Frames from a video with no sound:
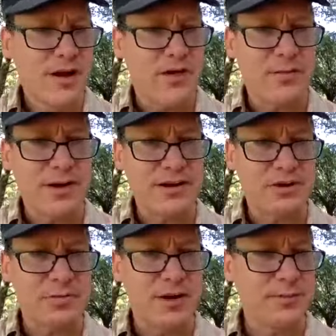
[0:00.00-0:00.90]
everybody
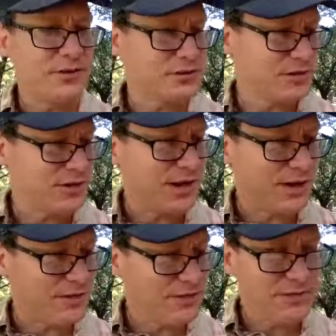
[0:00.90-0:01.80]
experiments and they
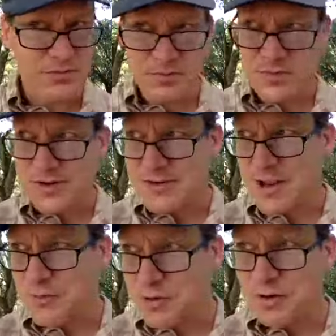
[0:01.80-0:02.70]

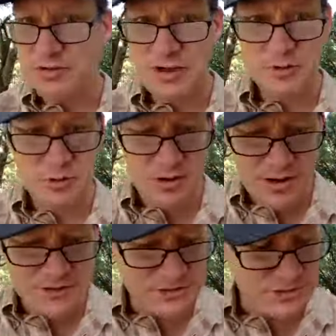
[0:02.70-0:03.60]
decide what their acceptable
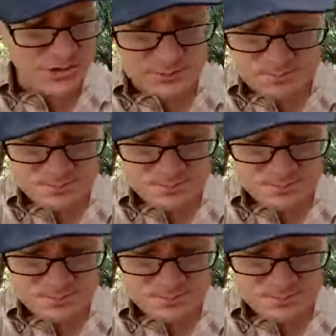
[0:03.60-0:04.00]
losses are.